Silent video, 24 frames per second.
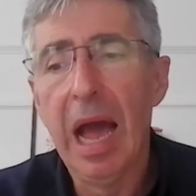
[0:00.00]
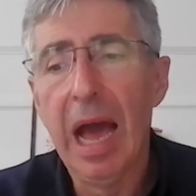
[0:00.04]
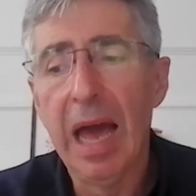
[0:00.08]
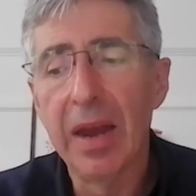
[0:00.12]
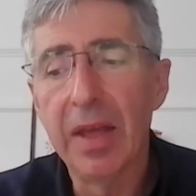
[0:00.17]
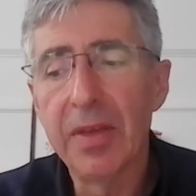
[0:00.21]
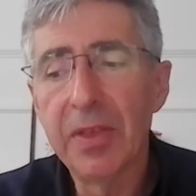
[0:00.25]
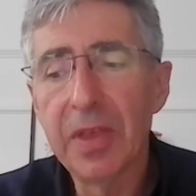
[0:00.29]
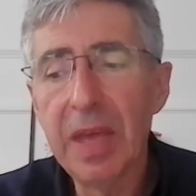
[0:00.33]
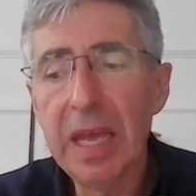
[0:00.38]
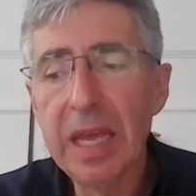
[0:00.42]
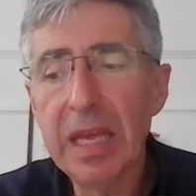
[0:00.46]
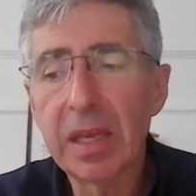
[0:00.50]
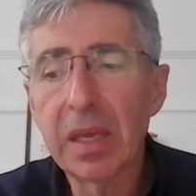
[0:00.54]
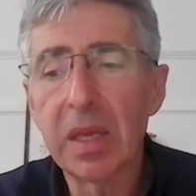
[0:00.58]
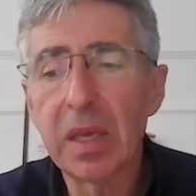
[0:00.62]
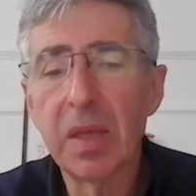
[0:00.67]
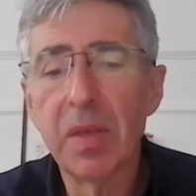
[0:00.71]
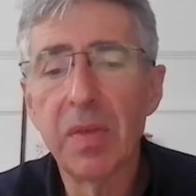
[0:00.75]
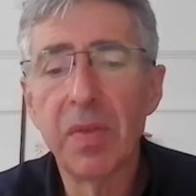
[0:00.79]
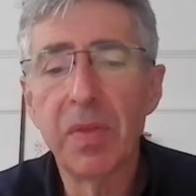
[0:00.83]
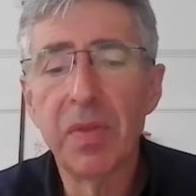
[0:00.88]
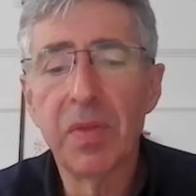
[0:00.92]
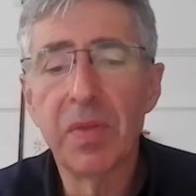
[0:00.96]
And I think
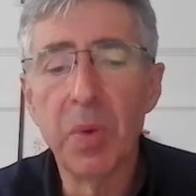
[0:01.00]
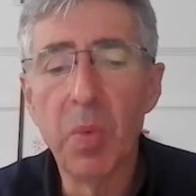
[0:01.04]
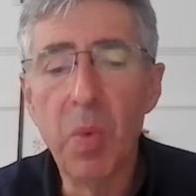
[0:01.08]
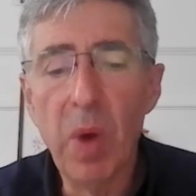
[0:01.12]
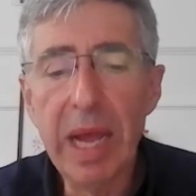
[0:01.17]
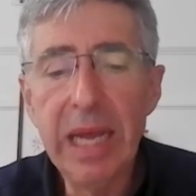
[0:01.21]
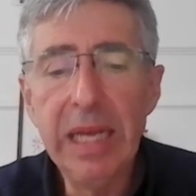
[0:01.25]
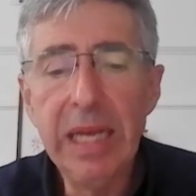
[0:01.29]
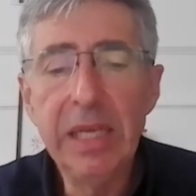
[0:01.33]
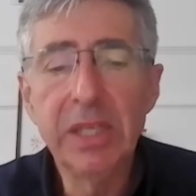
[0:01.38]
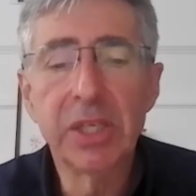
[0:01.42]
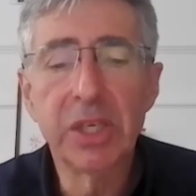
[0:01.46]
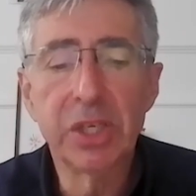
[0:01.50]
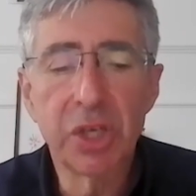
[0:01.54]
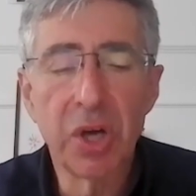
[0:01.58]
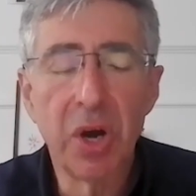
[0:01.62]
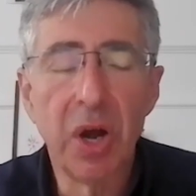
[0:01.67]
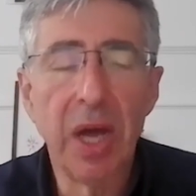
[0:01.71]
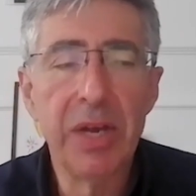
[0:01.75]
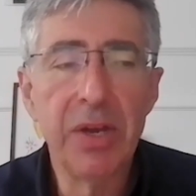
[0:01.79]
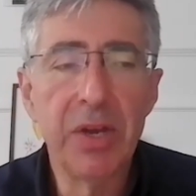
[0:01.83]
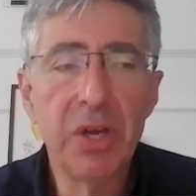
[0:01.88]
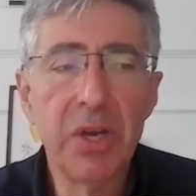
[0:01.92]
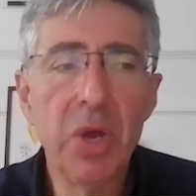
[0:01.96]
the way to
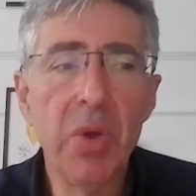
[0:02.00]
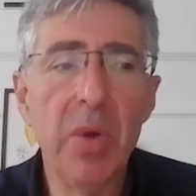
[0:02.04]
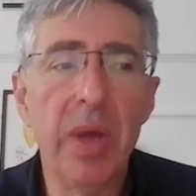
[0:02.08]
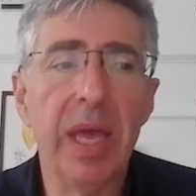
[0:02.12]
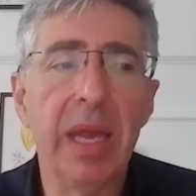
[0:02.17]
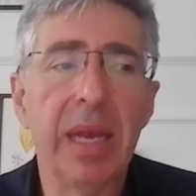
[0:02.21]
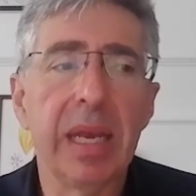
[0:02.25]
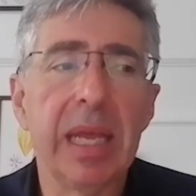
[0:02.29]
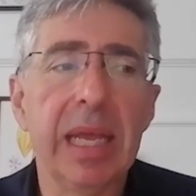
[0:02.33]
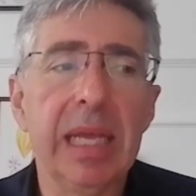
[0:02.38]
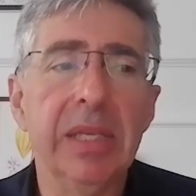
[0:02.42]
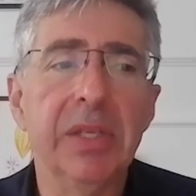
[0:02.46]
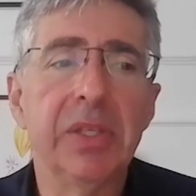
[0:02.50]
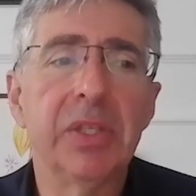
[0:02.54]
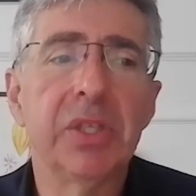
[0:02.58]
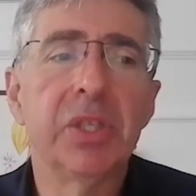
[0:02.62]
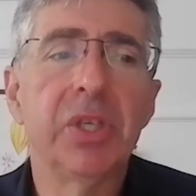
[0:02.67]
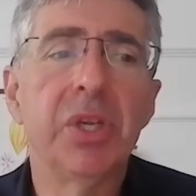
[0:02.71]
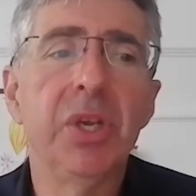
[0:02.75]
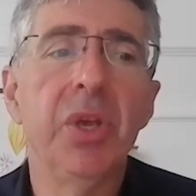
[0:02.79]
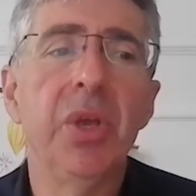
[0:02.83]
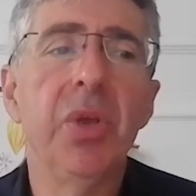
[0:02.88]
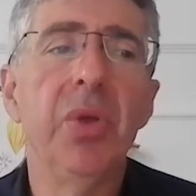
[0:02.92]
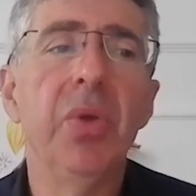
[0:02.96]
try and do it is
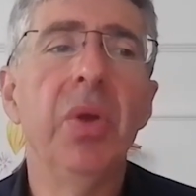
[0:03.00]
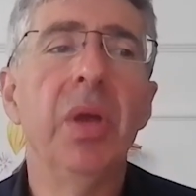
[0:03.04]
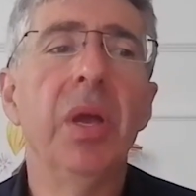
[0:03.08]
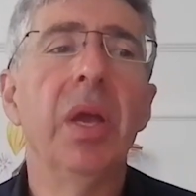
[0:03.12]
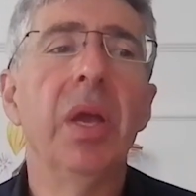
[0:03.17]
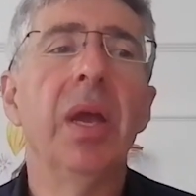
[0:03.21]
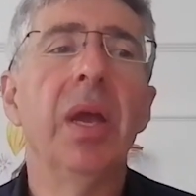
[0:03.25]
to